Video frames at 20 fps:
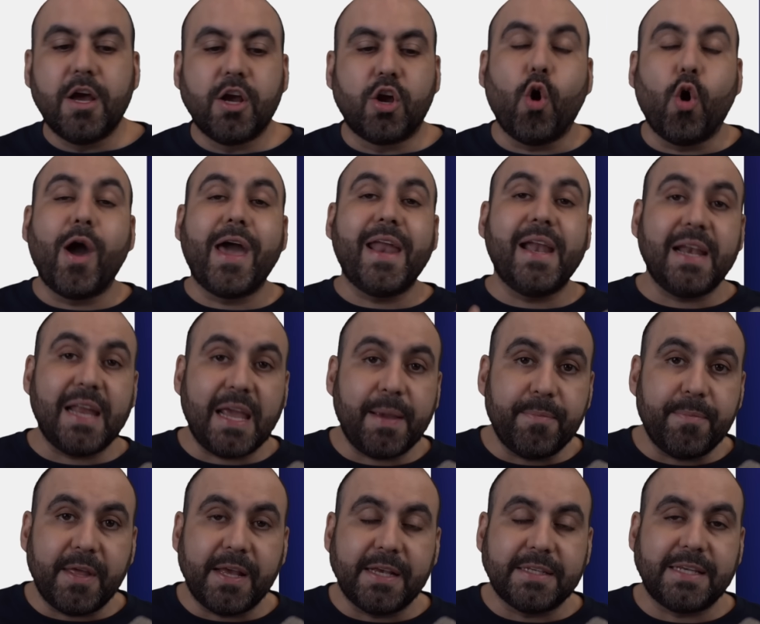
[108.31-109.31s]
Go ahead and
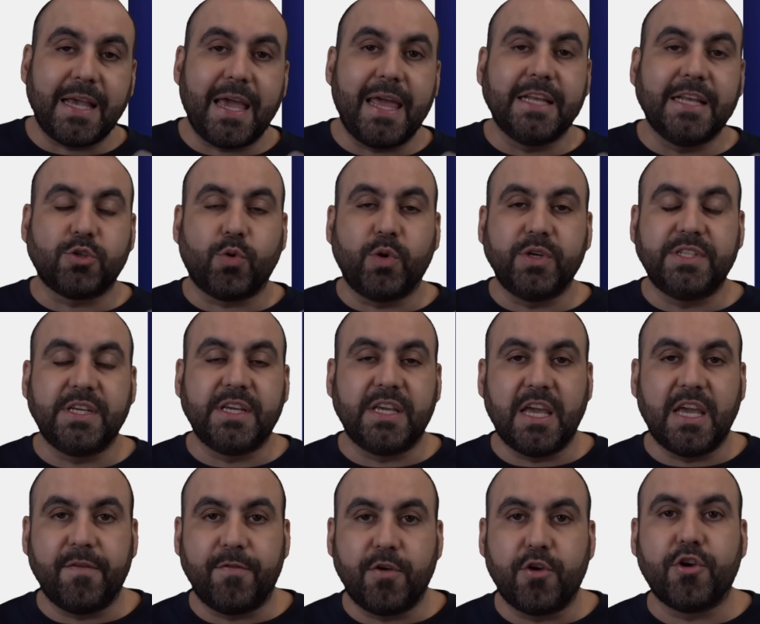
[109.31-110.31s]
name this, and it's going to
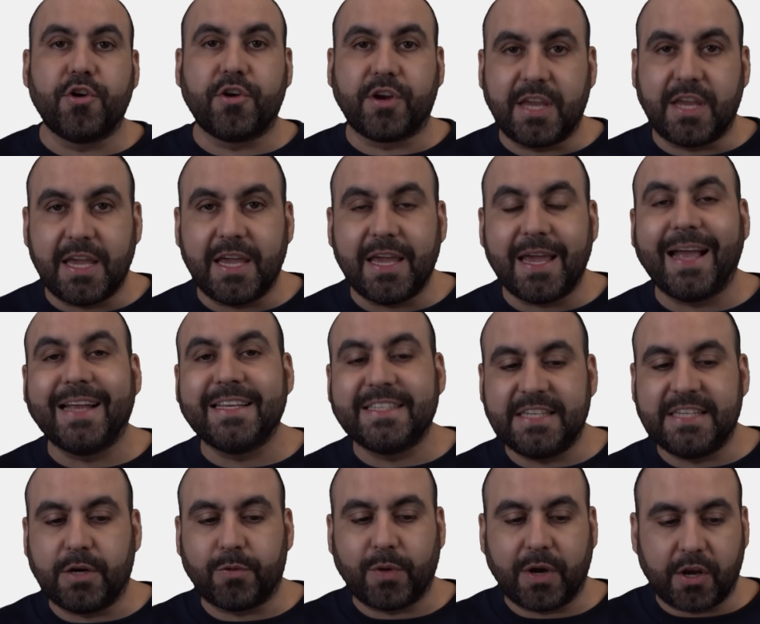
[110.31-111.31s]
give you your key and
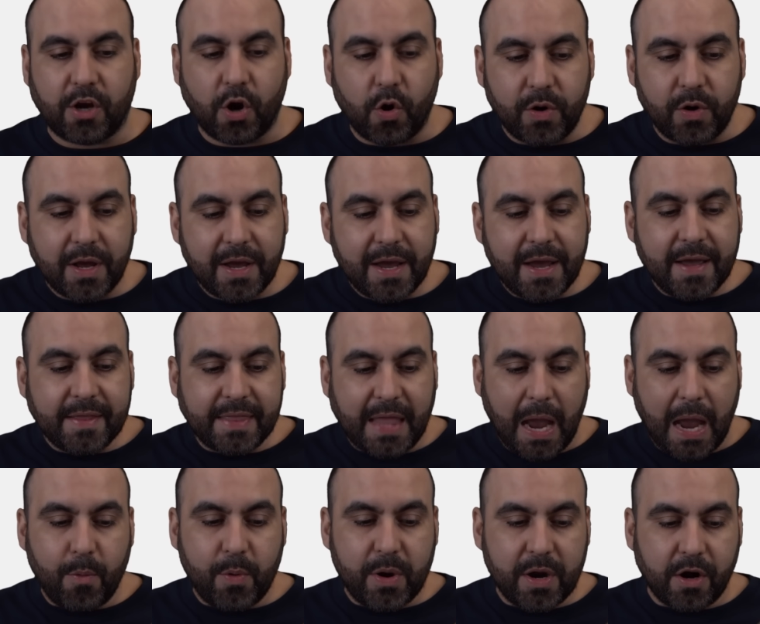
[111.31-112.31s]
secret code
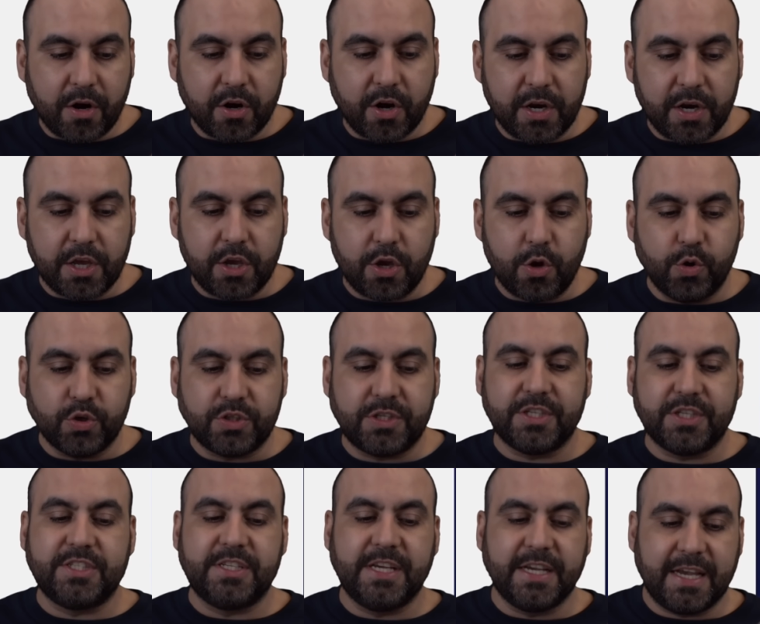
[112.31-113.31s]
that we are going to
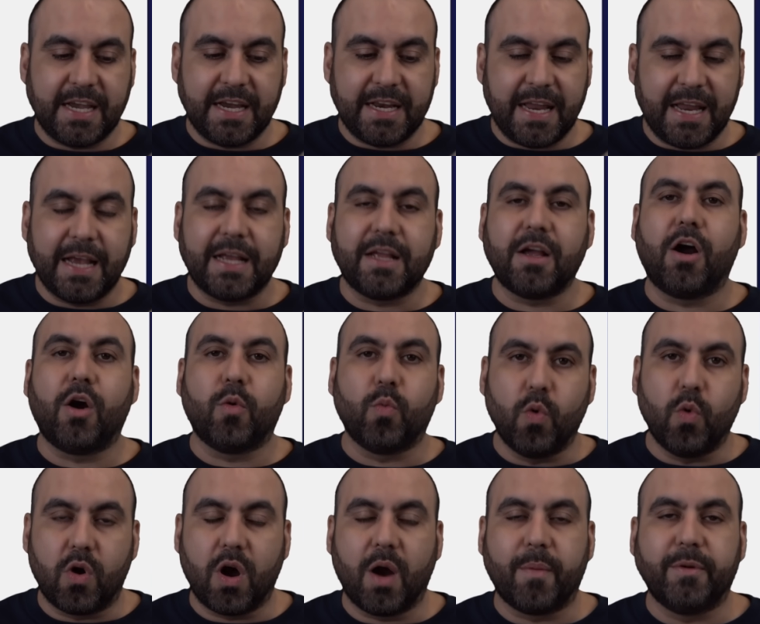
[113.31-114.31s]
use to connect our
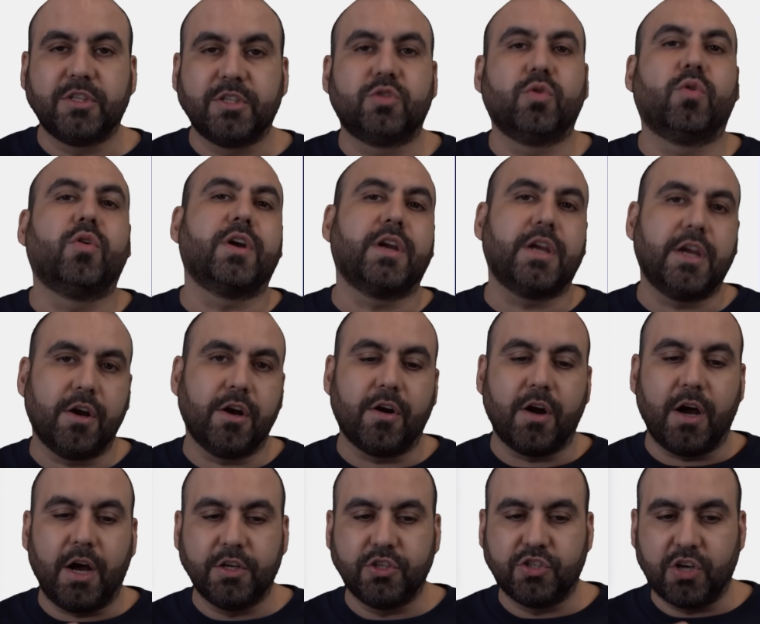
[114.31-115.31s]
WooCommerce store here
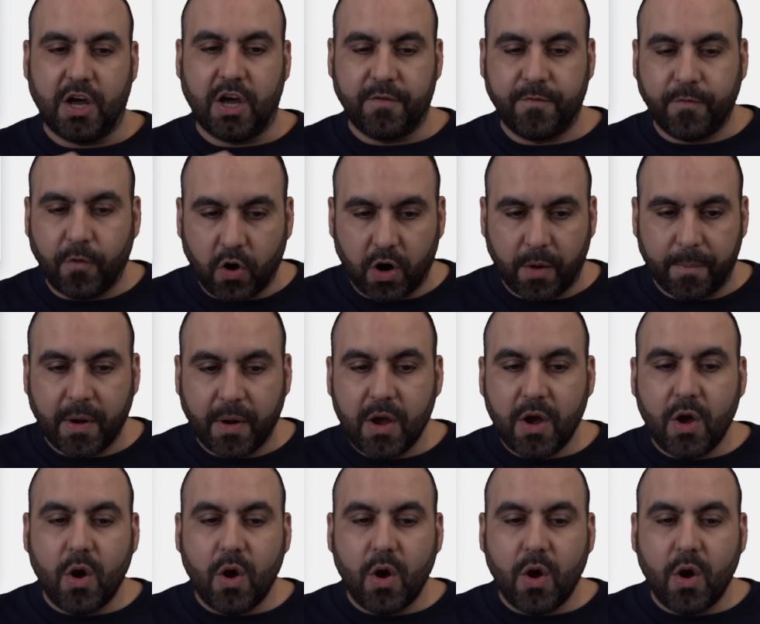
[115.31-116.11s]
on Jotform.